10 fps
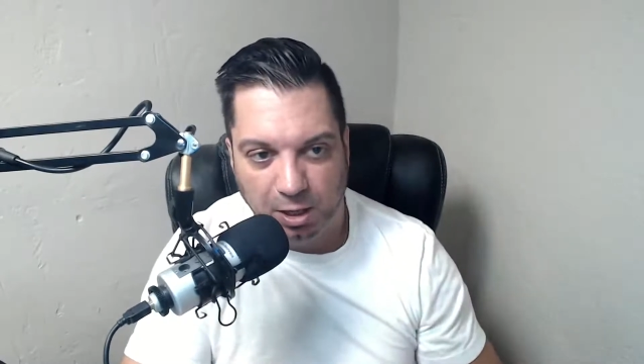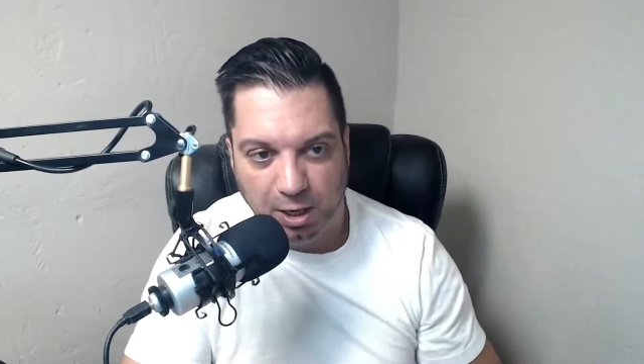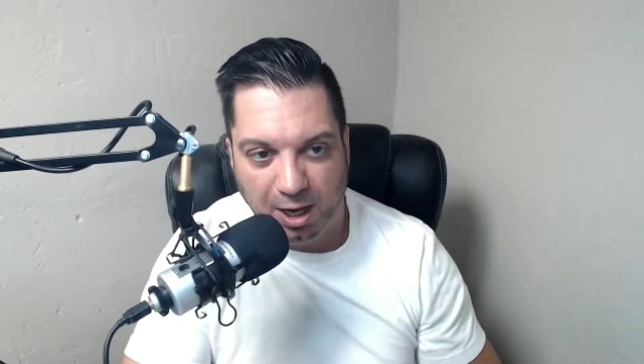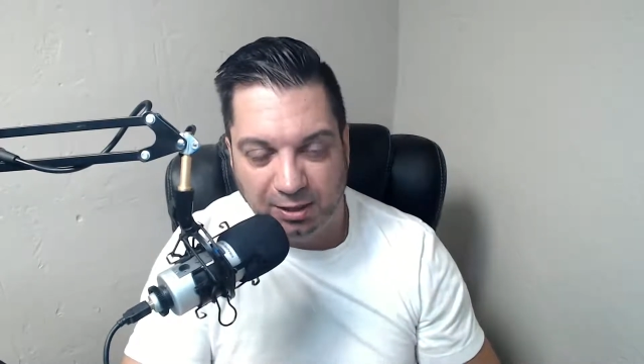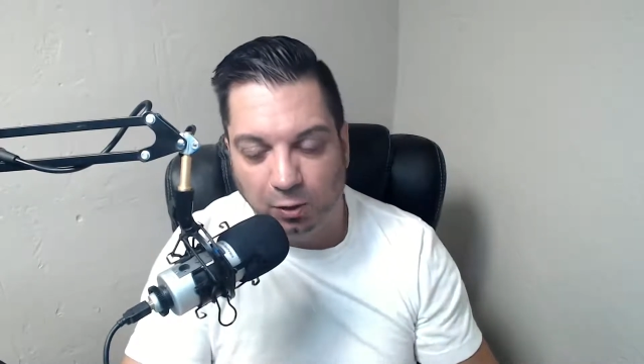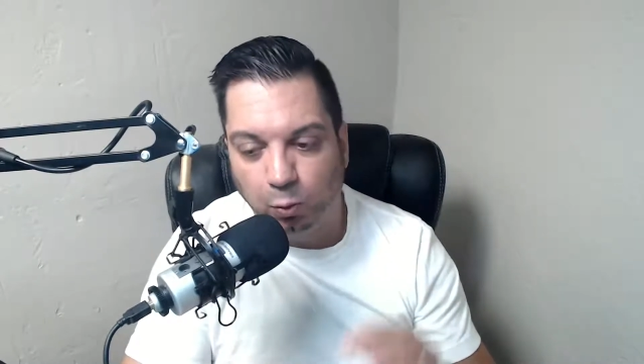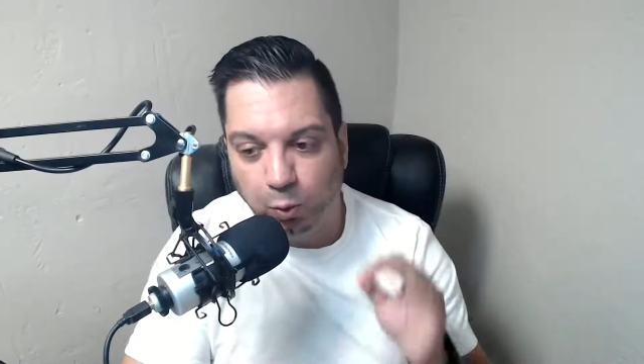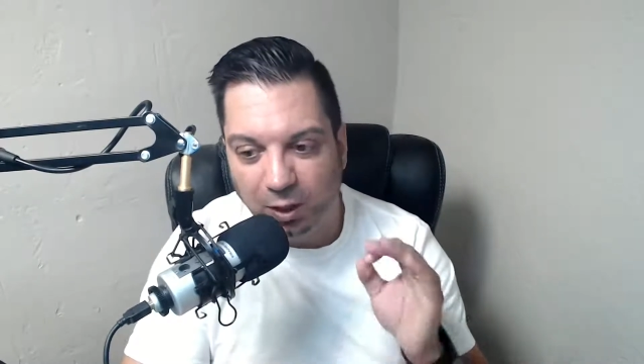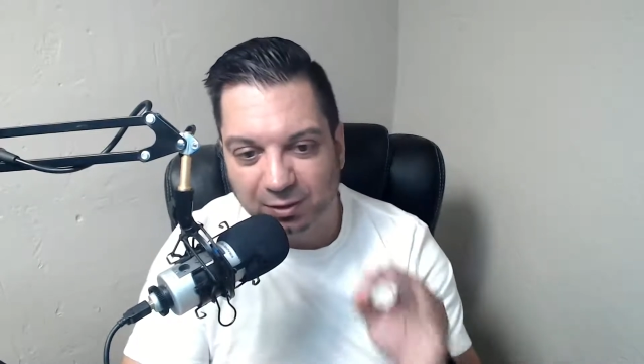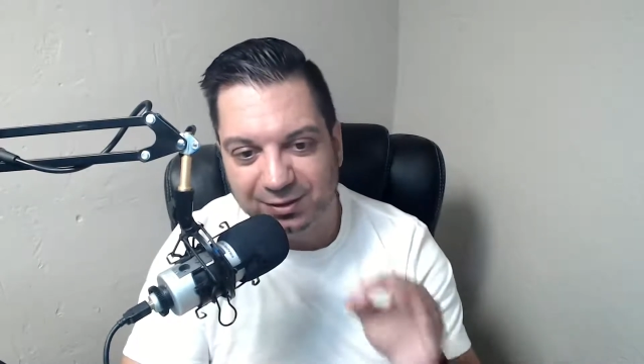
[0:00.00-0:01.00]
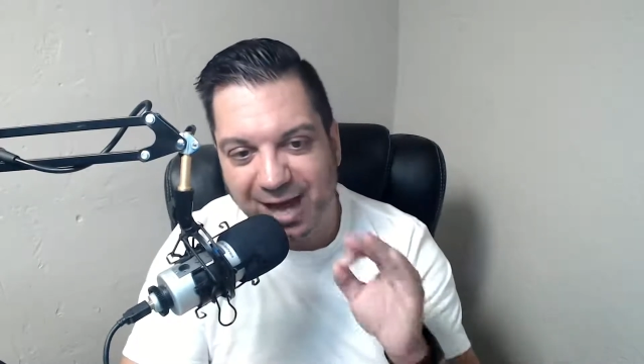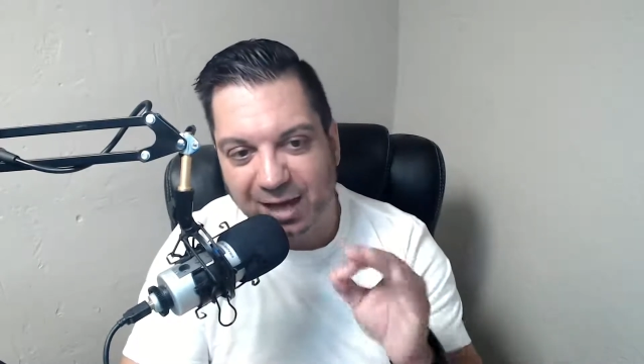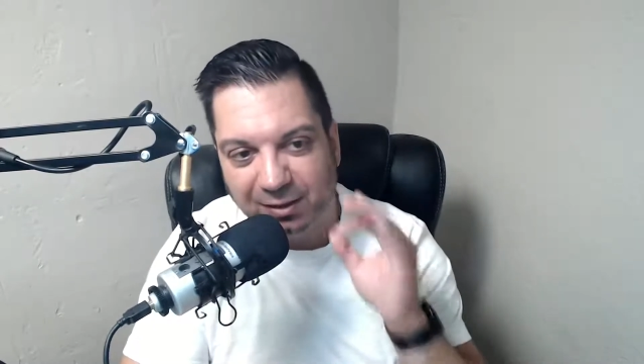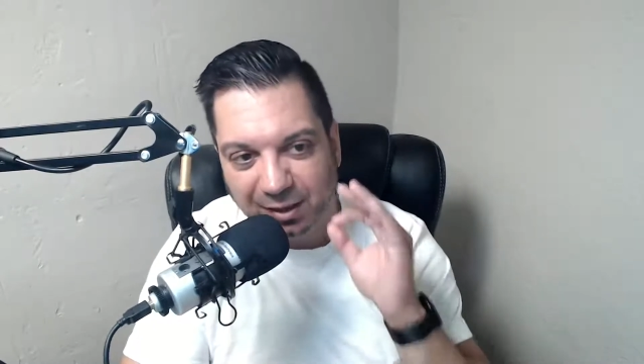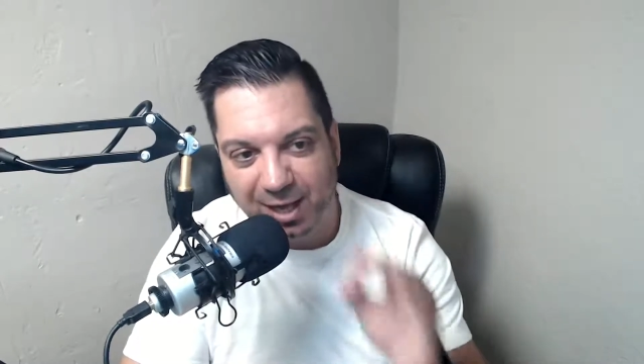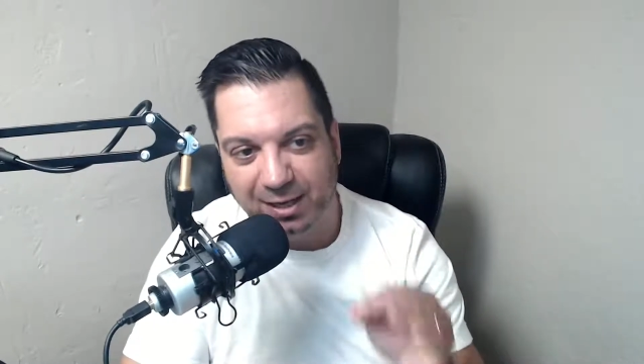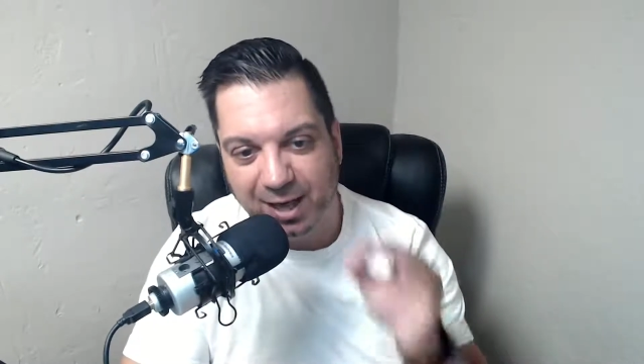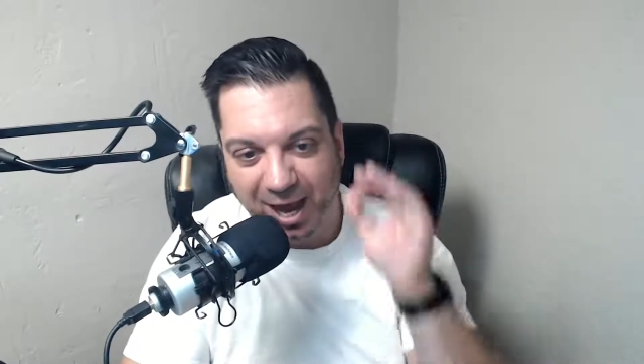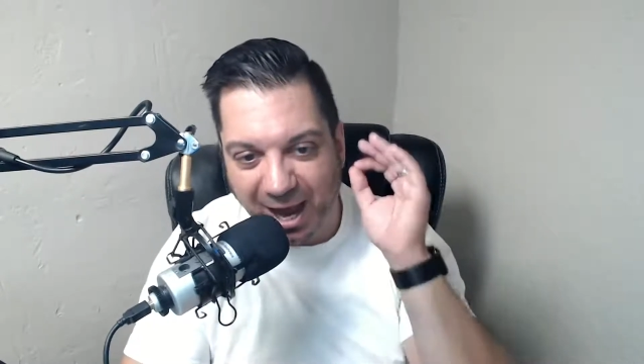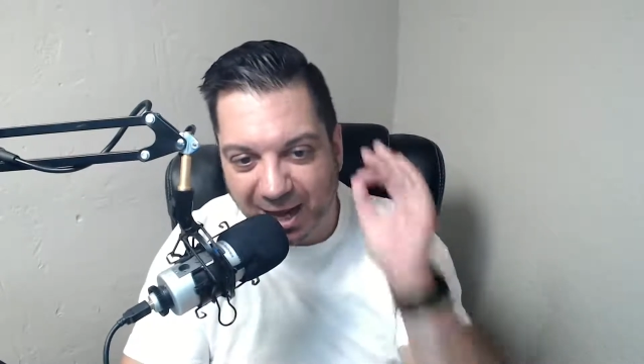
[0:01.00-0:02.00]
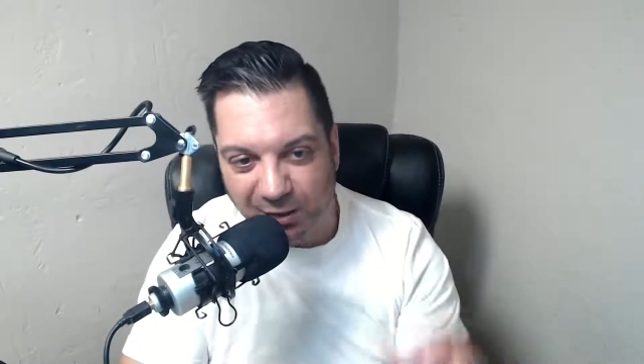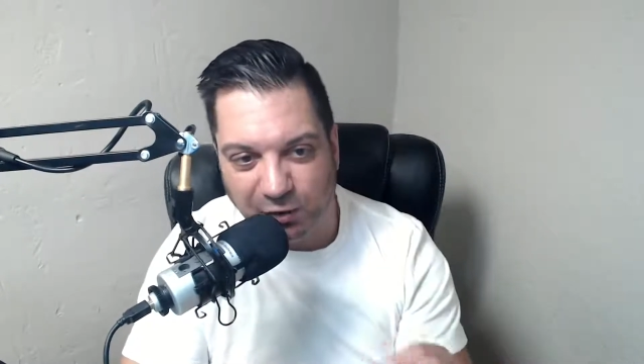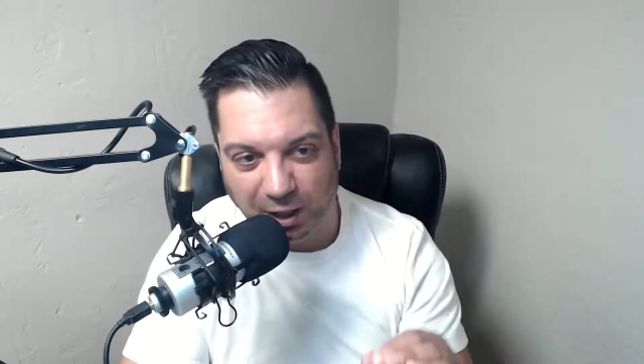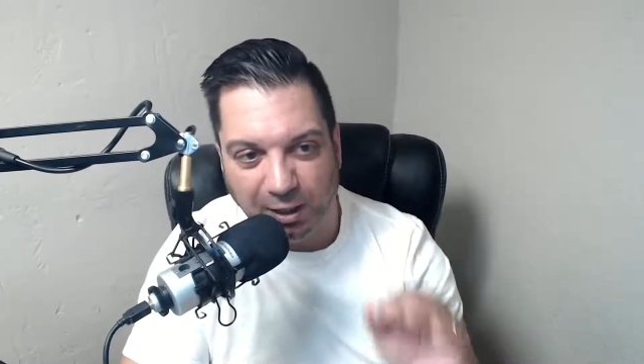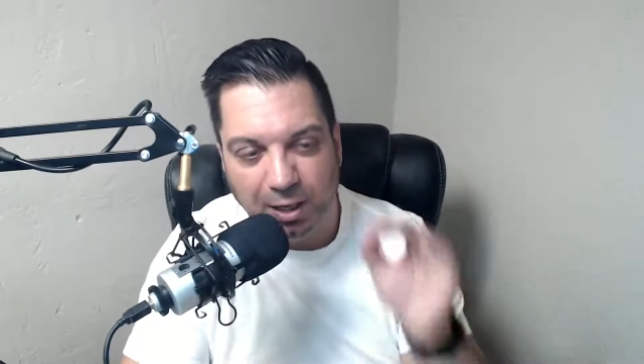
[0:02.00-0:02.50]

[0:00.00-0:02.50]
And they will not let anything